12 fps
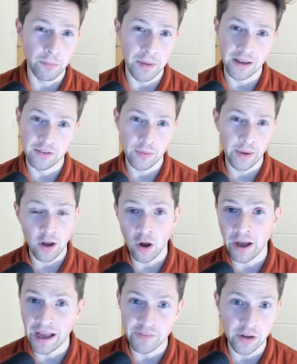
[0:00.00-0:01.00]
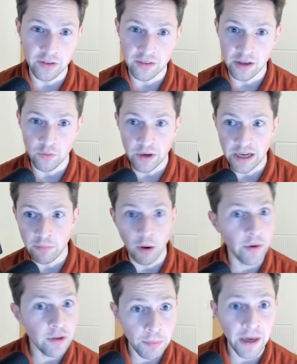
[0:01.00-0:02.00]
miss when Kai Havertz did really well.
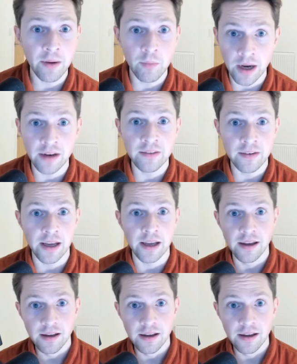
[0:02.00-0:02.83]
He's playing well, isn't he?